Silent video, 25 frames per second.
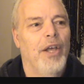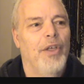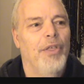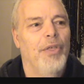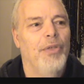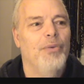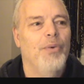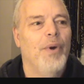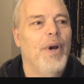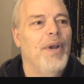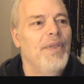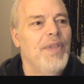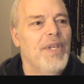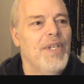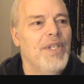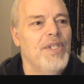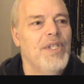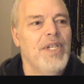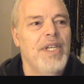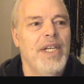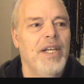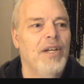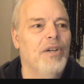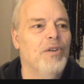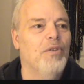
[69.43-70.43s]
thread this
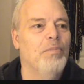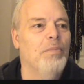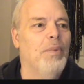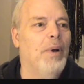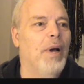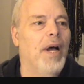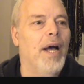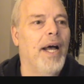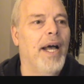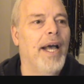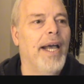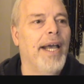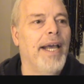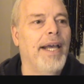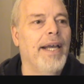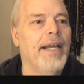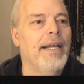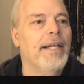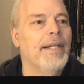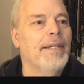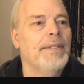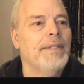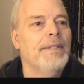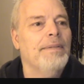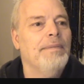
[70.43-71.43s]
needle by
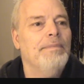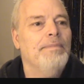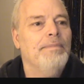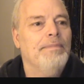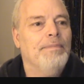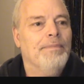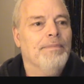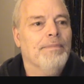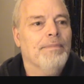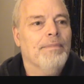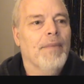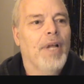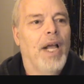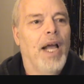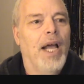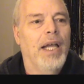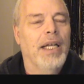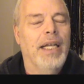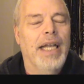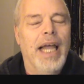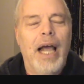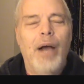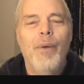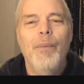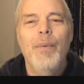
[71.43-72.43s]

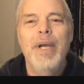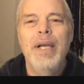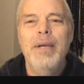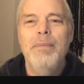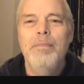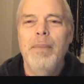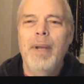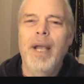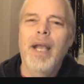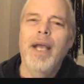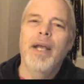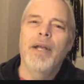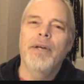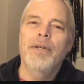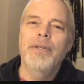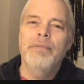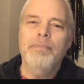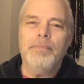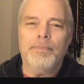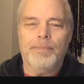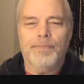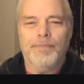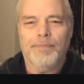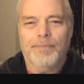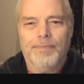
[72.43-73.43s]
allowing
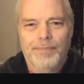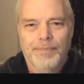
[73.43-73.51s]
men